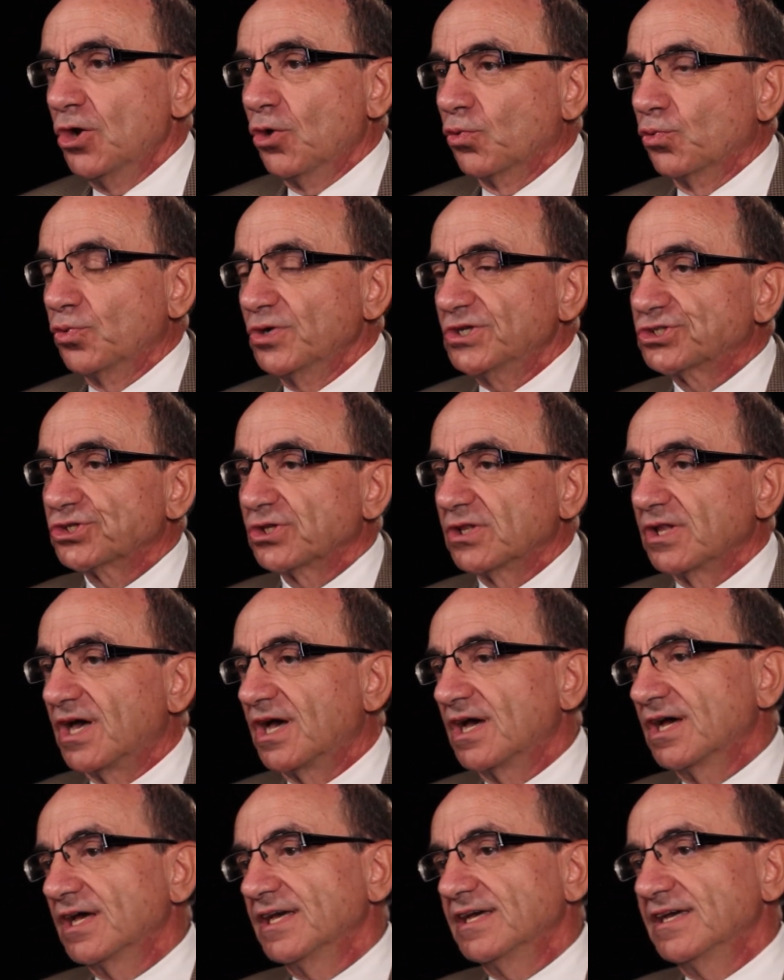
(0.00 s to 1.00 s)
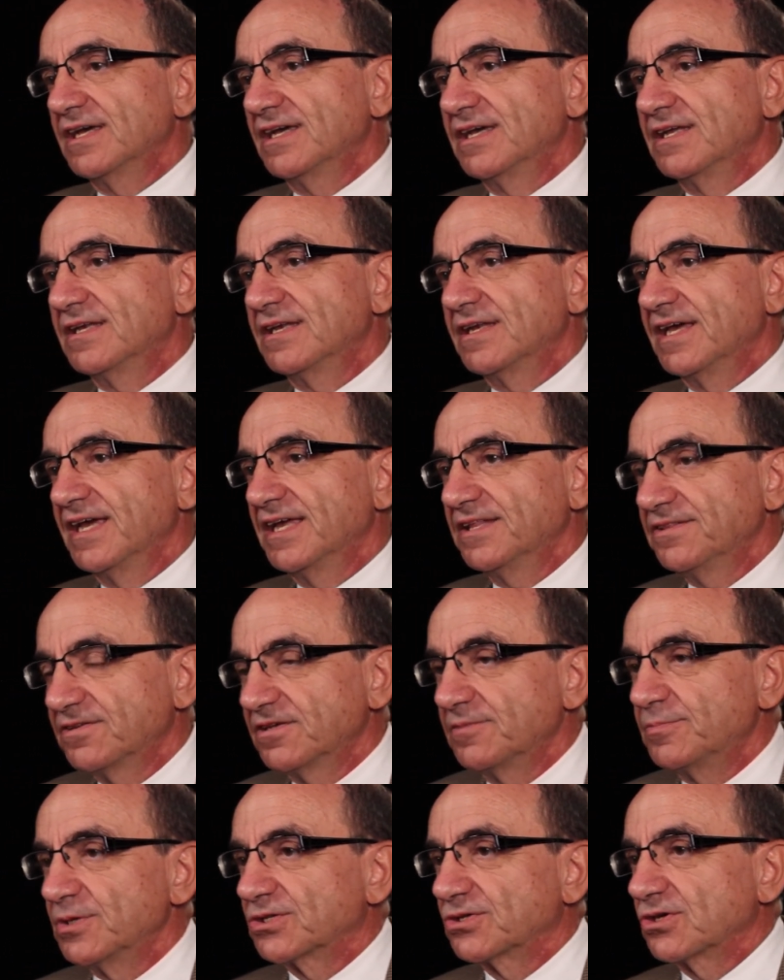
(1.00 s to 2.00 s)
which lie in
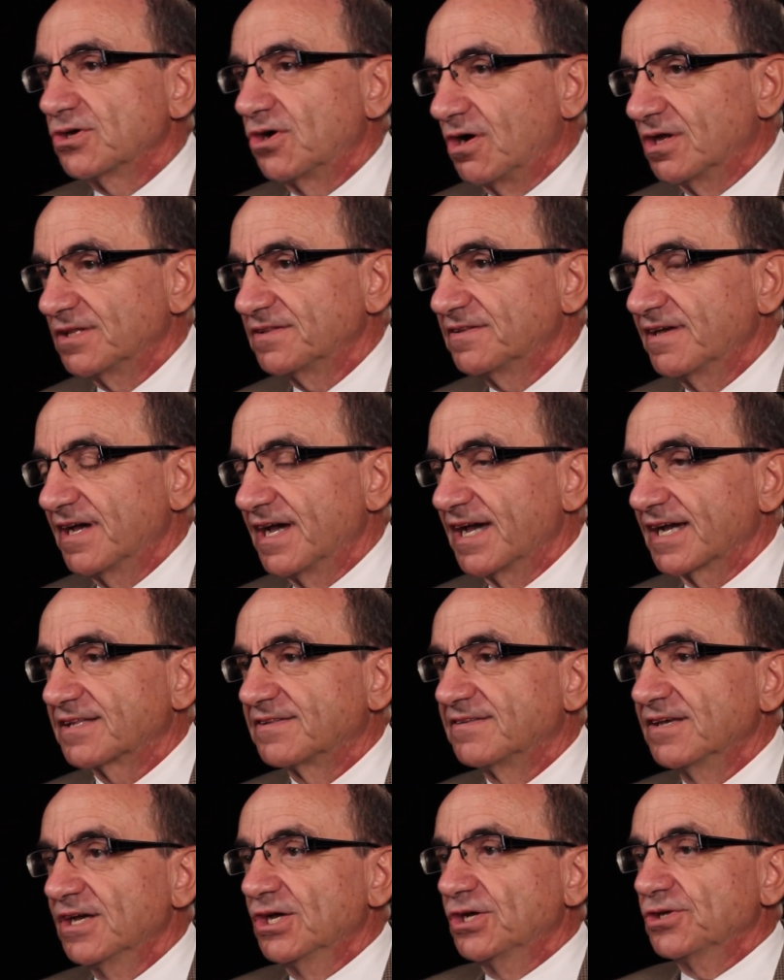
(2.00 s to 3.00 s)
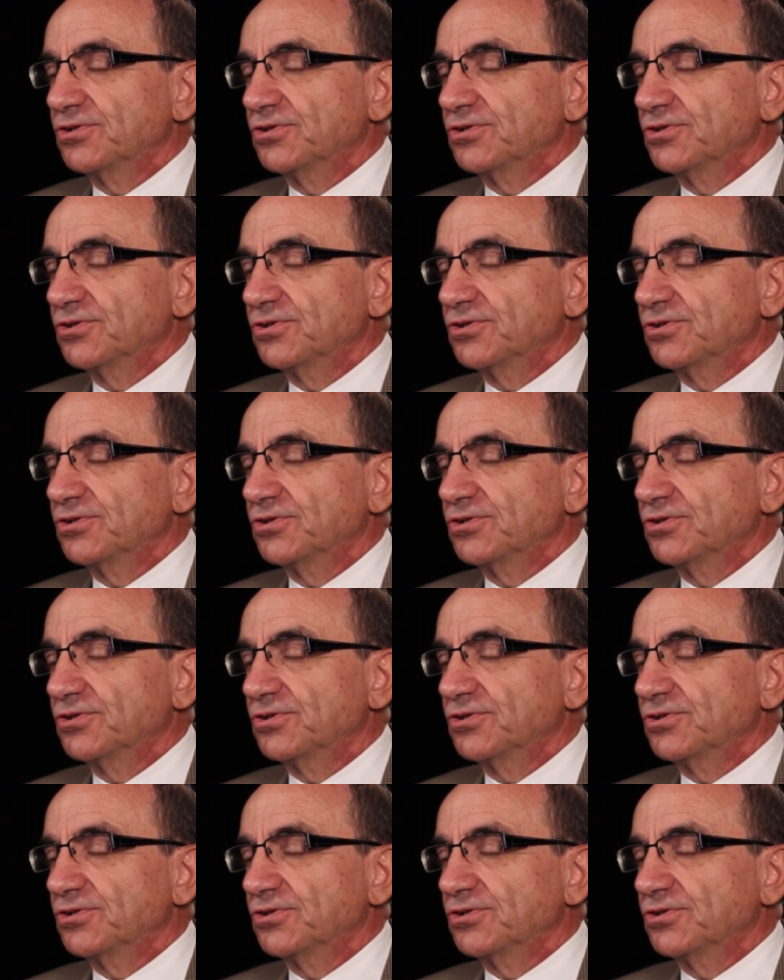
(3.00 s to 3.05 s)
intimate contact